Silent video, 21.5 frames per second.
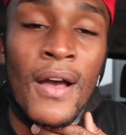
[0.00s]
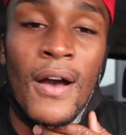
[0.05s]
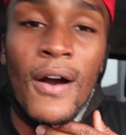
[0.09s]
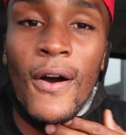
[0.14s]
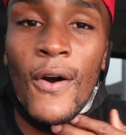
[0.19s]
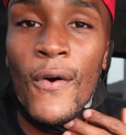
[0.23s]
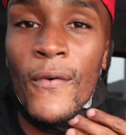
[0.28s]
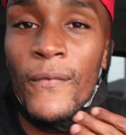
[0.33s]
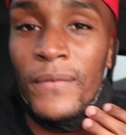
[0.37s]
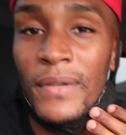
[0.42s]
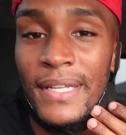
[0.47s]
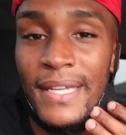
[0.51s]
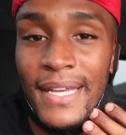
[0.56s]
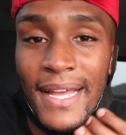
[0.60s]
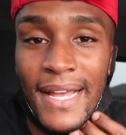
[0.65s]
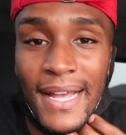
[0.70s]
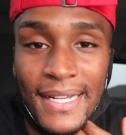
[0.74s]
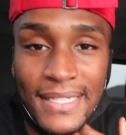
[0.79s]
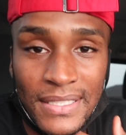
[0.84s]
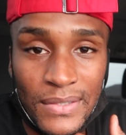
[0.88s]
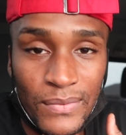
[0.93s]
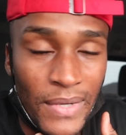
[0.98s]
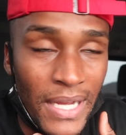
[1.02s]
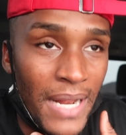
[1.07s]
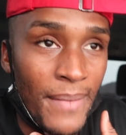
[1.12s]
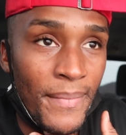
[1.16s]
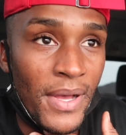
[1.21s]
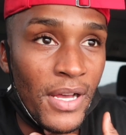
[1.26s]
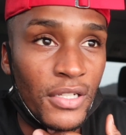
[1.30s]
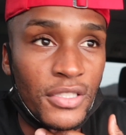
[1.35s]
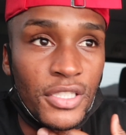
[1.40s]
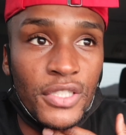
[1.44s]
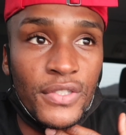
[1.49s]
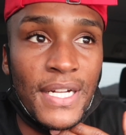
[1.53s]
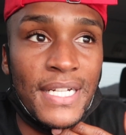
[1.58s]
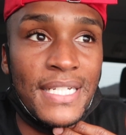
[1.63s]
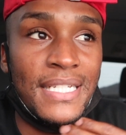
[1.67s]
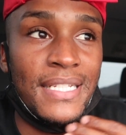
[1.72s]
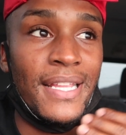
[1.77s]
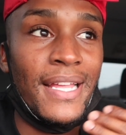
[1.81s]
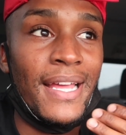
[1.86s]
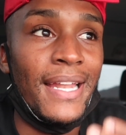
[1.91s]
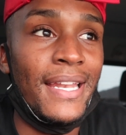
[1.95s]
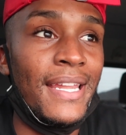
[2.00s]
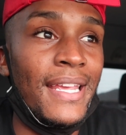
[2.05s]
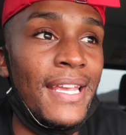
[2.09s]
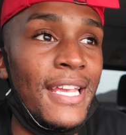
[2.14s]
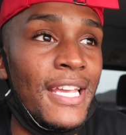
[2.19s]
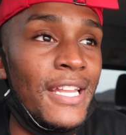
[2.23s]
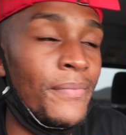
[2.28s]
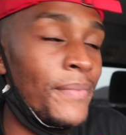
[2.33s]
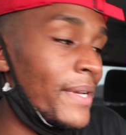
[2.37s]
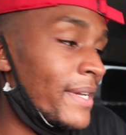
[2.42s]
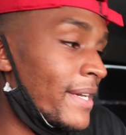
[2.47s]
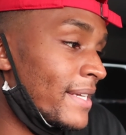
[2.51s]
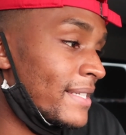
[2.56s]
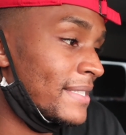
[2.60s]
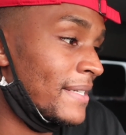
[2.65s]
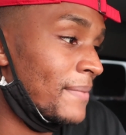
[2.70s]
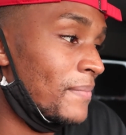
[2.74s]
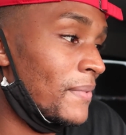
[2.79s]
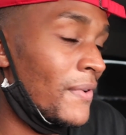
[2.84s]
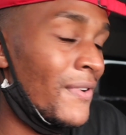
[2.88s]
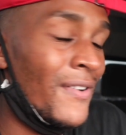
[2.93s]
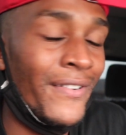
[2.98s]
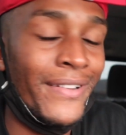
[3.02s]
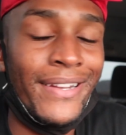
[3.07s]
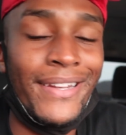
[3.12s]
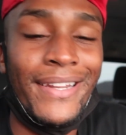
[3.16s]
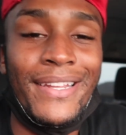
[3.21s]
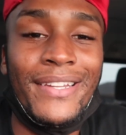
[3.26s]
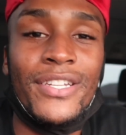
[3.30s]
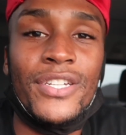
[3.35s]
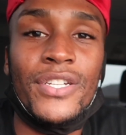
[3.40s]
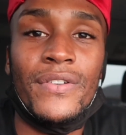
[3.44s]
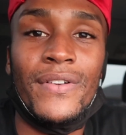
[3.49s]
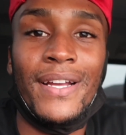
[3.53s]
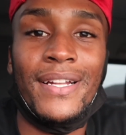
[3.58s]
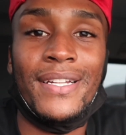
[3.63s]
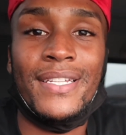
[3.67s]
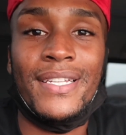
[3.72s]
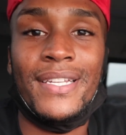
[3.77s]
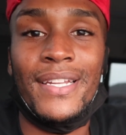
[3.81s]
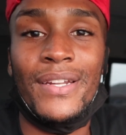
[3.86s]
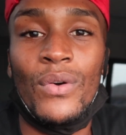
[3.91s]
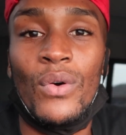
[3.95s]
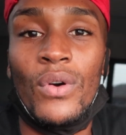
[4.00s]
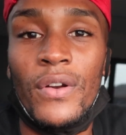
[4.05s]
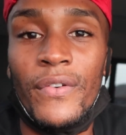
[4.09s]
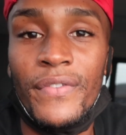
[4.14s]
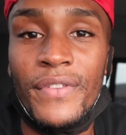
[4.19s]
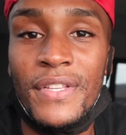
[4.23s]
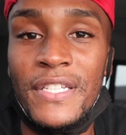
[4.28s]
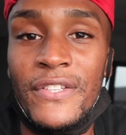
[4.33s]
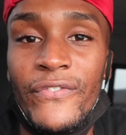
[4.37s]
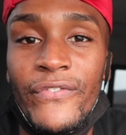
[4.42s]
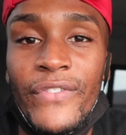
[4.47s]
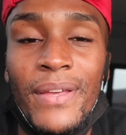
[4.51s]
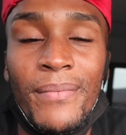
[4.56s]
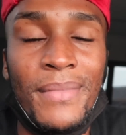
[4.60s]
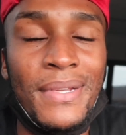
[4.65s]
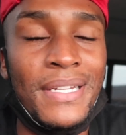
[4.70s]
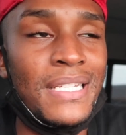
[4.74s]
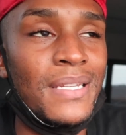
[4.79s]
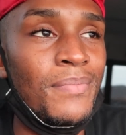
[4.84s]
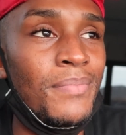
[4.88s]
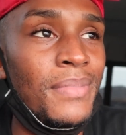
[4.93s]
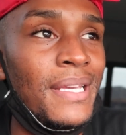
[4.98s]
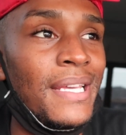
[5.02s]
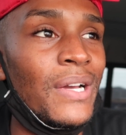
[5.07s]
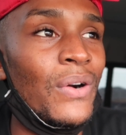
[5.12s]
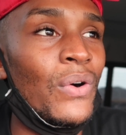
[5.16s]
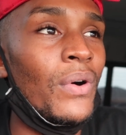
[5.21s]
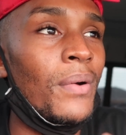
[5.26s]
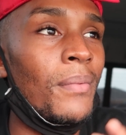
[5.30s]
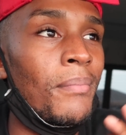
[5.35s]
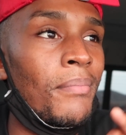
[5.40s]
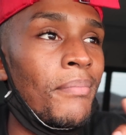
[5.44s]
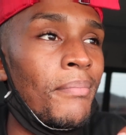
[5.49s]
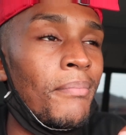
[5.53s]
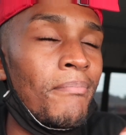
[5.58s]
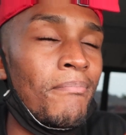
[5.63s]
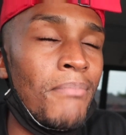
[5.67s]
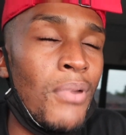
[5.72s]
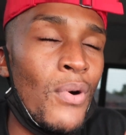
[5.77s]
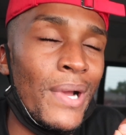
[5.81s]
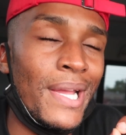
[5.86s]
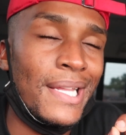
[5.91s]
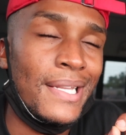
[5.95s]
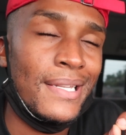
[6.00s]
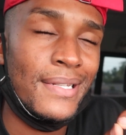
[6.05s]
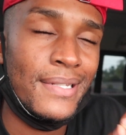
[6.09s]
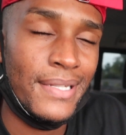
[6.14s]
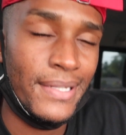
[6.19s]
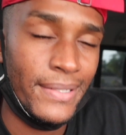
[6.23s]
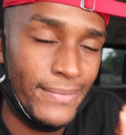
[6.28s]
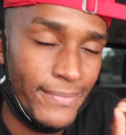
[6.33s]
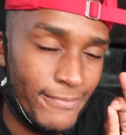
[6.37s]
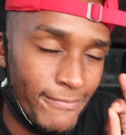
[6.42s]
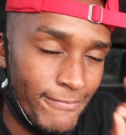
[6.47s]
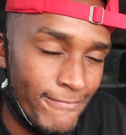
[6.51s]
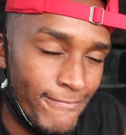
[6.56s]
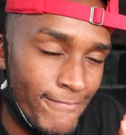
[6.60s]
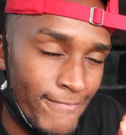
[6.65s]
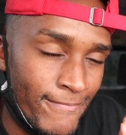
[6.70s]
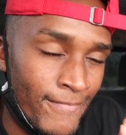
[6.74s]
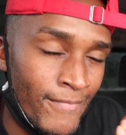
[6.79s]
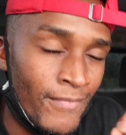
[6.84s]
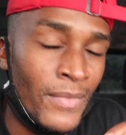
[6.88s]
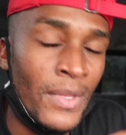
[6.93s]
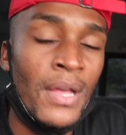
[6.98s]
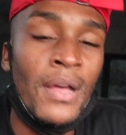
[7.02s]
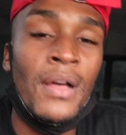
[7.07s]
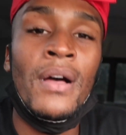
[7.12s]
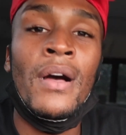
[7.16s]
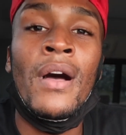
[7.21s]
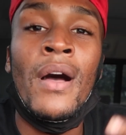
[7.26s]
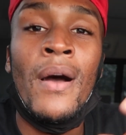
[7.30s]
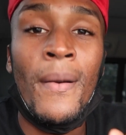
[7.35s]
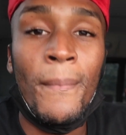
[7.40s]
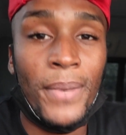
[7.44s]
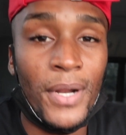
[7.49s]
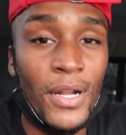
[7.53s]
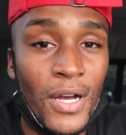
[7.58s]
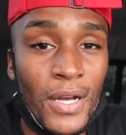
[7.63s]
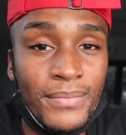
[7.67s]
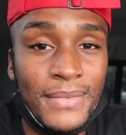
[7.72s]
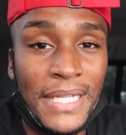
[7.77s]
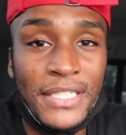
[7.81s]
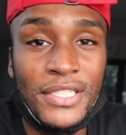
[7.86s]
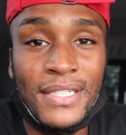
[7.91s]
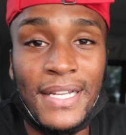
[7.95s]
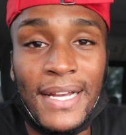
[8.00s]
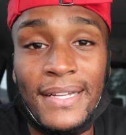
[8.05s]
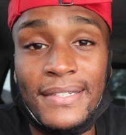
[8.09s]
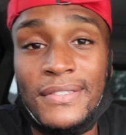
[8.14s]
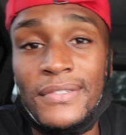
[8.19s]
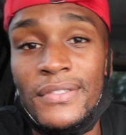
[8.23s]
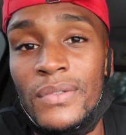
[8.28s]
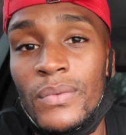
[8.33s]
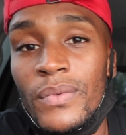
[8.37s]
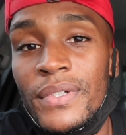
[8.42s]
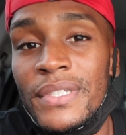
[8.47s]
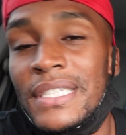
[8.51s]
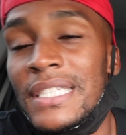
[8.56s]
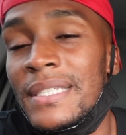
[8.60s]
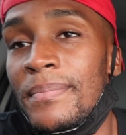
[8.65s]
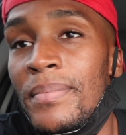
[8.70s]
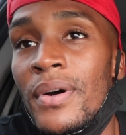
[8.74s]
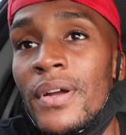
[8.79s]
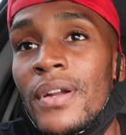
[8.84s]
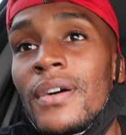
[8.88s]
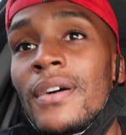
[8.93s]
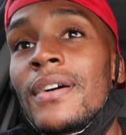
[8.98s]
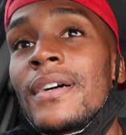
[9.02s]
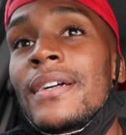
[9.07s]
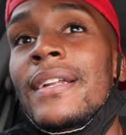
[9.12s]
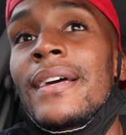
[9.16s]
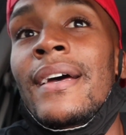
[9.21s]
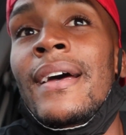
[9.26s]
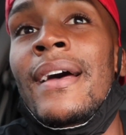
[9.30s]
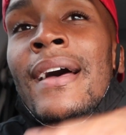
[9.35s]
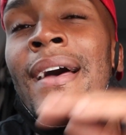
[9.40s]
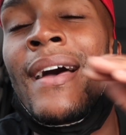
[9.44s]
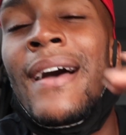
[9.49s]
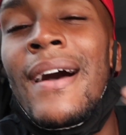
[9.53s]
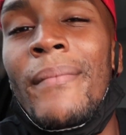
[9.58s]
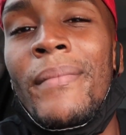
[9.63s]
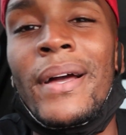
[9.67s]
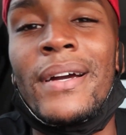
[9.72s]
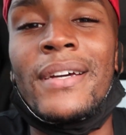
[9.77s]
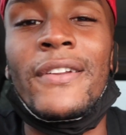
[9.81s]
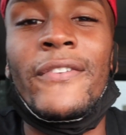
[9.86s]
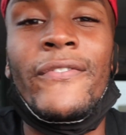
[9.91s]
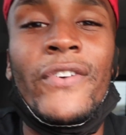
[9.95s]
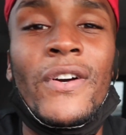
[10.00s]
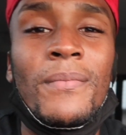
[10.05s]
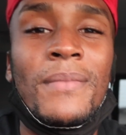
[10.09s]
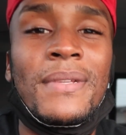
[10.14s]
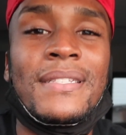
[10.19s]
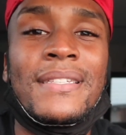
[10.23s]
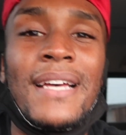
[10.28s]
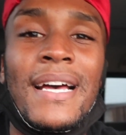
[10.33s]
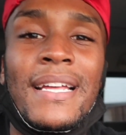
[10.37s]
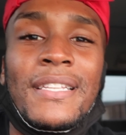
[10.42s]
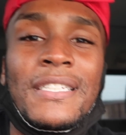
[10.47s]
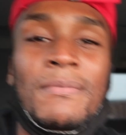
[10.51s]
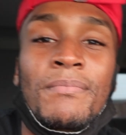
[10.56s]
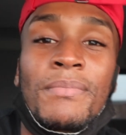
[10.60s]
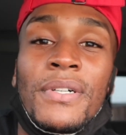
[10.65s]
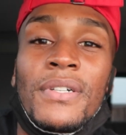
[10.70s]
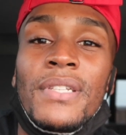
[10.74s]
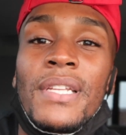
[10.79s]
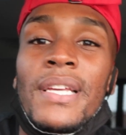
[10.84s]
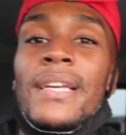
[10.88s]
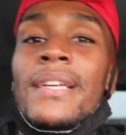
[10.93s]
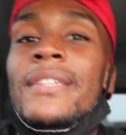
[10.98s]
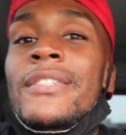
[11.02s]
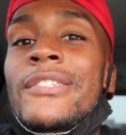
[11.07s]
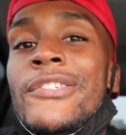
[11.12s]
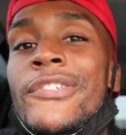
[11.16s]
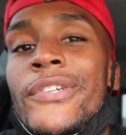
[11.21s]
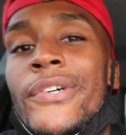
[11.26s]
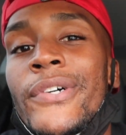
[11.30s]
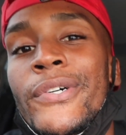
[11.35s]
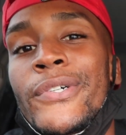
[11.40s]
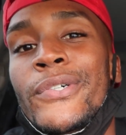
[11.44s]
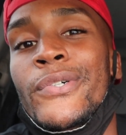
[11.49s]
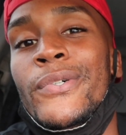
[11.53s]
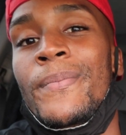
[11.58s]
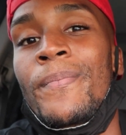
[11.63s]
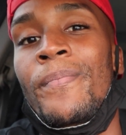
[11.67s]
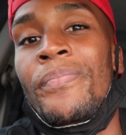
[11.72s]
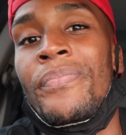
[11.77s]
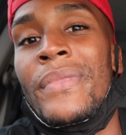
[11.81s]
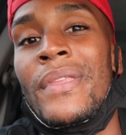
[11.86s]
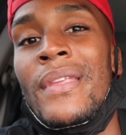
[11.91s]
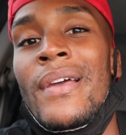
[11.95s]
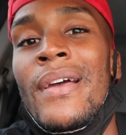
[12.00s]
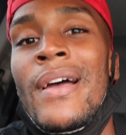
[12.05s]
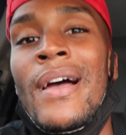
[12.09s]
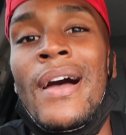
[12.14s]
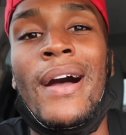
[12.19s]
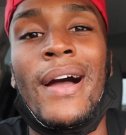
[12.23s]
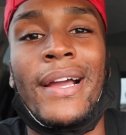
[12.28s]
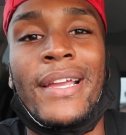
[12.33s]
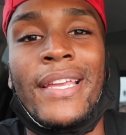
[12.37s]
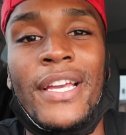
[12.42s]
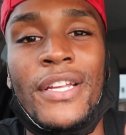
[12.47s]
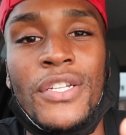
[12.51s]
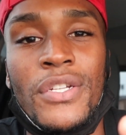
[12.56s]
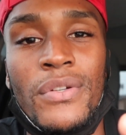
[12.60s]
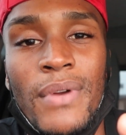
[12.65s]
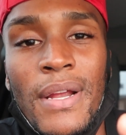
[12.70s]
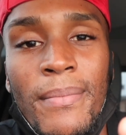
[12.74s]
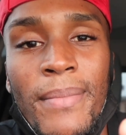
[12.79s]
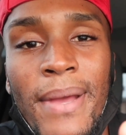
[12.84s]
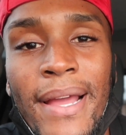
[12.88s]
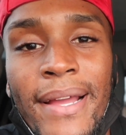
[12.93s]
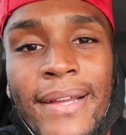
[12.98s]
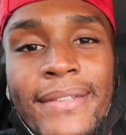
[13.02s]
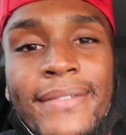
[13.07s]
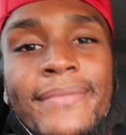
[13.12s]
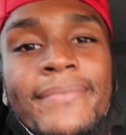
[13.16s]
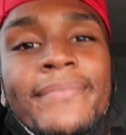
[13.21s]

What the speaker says: Hopefully it has the right amount of stretch that I need because I'm going to need stretch in order for this fitment to be on point. But I'll update you guys as soon as the wheels get put on. I'm not gonna film inside this building, so I'll catch you right back.